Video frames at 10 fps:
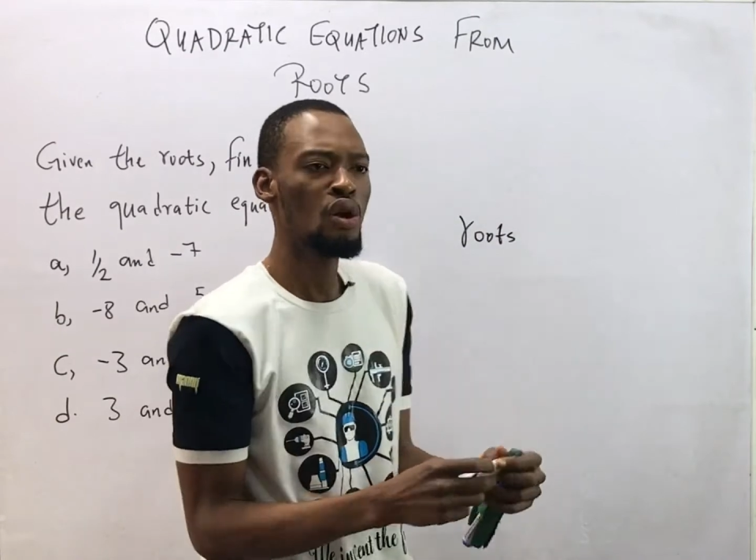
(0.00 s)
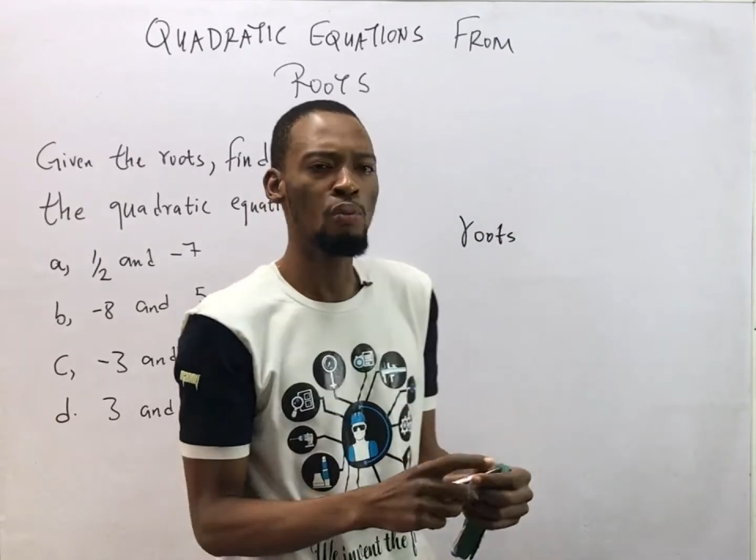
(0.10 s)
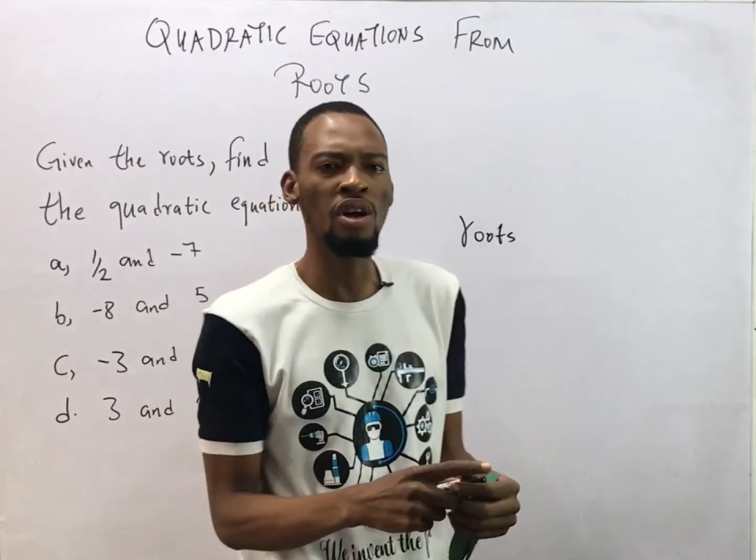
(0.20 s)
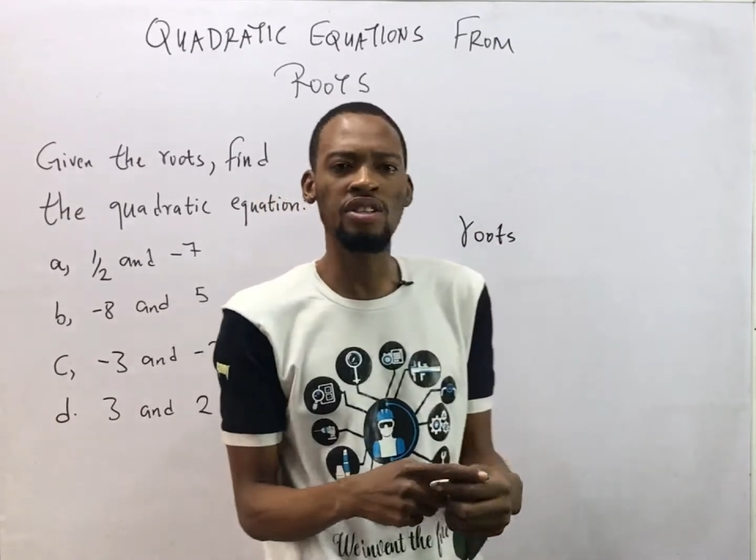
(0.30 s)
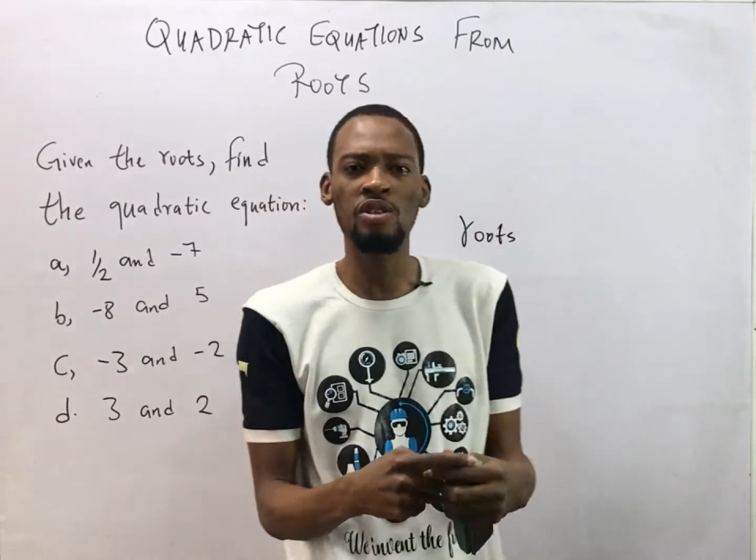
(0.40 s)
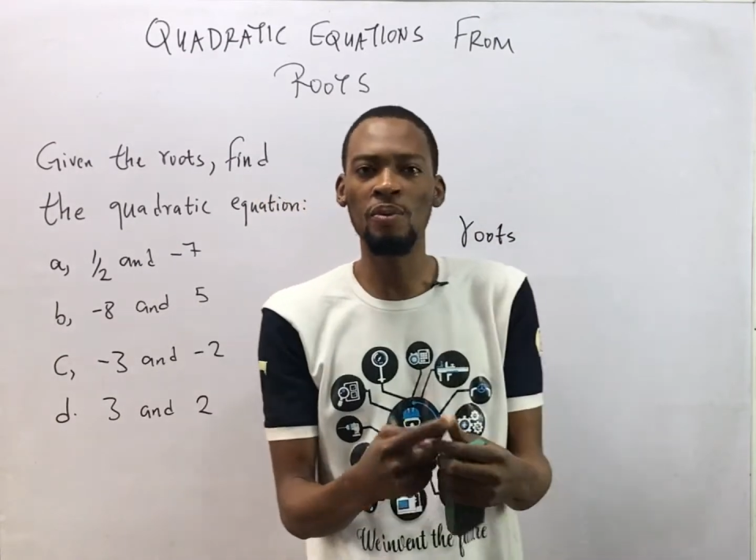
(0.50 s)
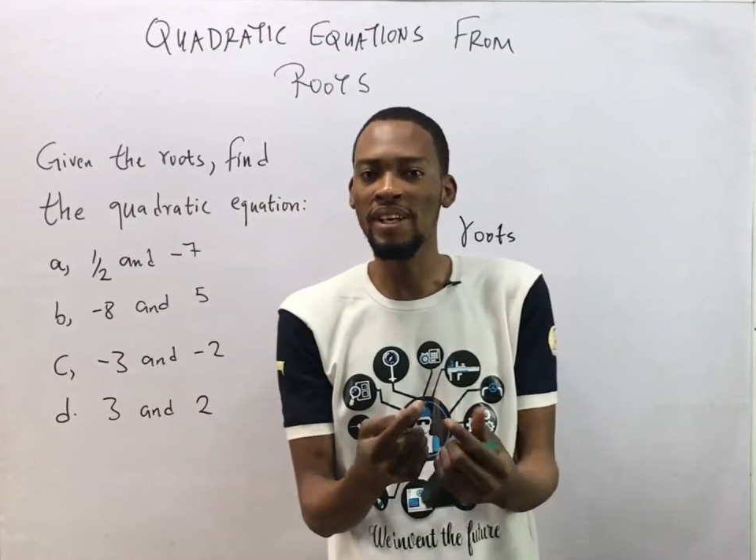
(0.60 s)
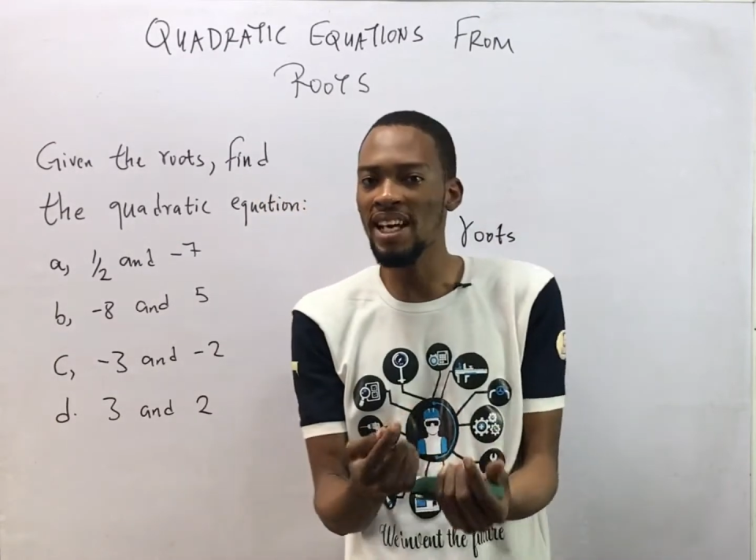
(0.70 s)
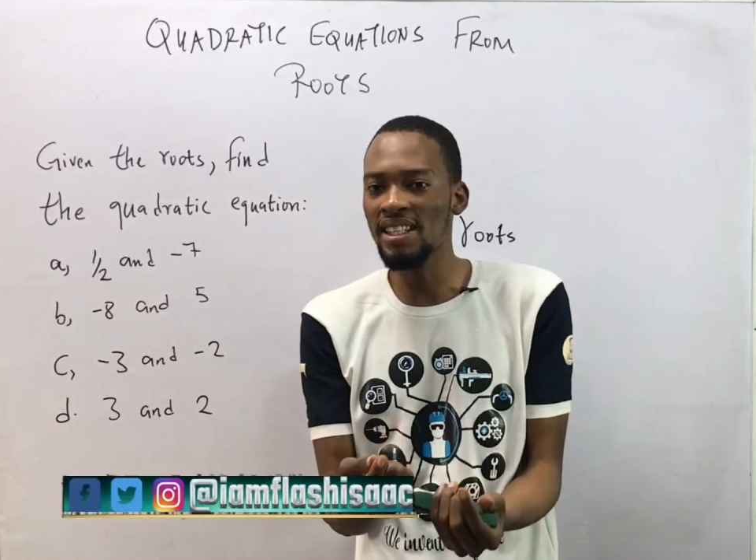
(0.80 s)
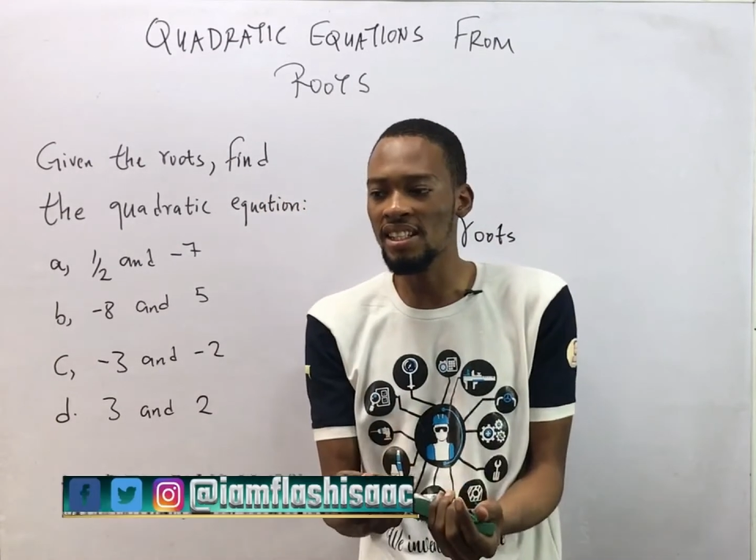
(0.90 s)
But in some
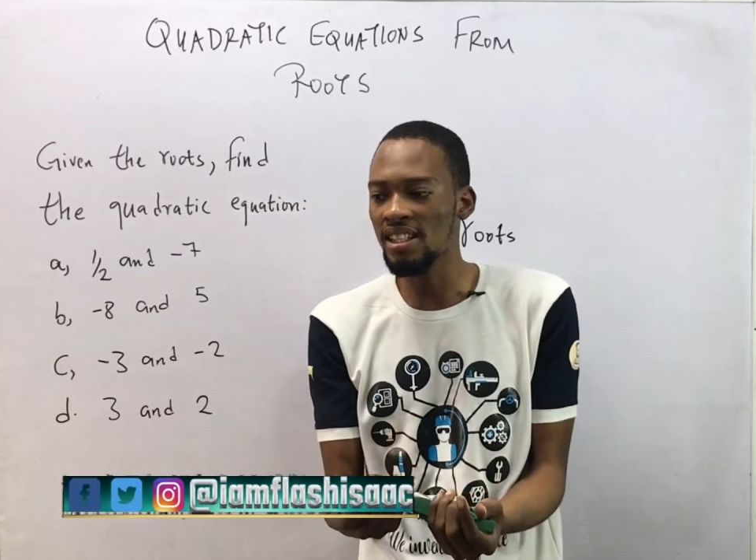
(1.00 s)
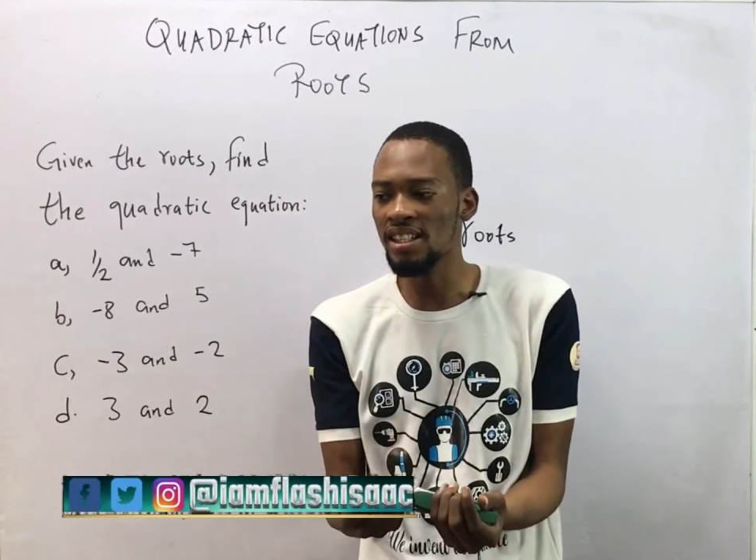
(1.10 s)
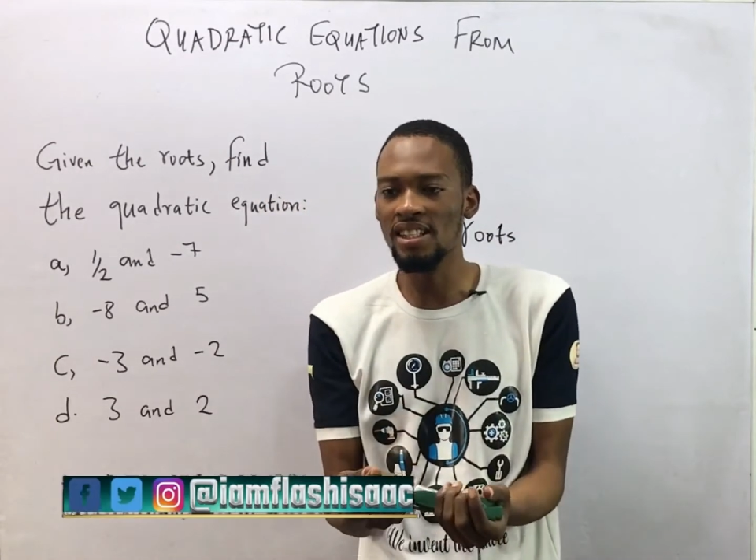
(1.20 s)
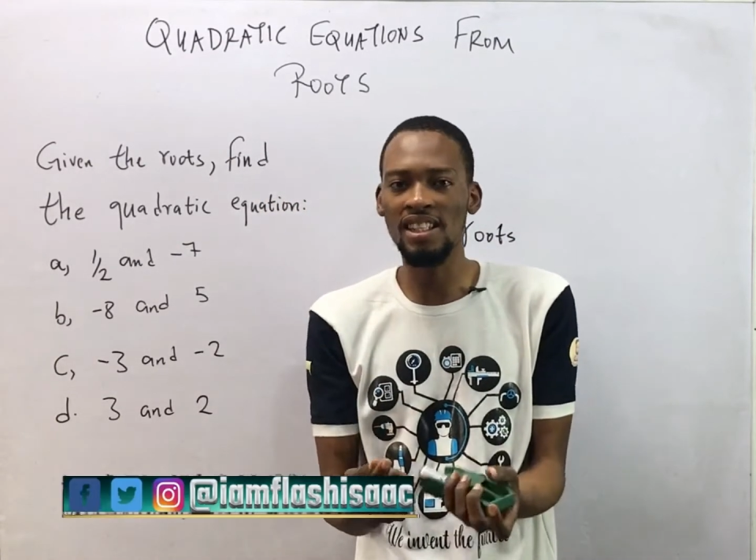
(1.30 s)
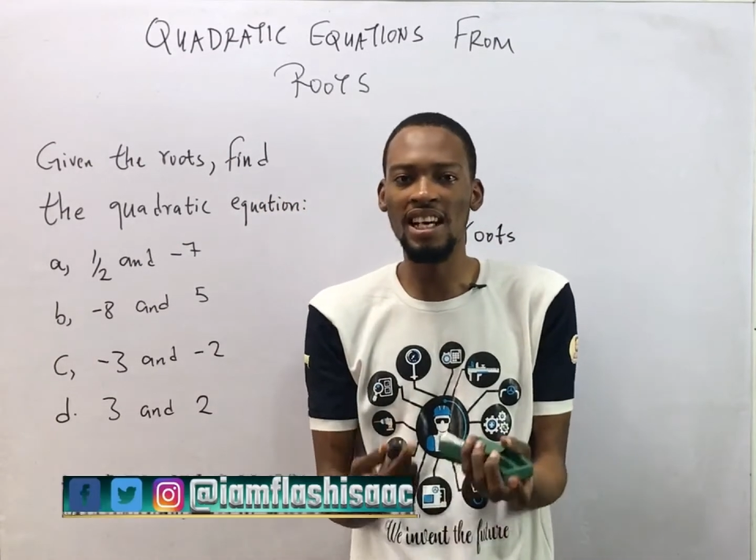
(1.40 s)
cases,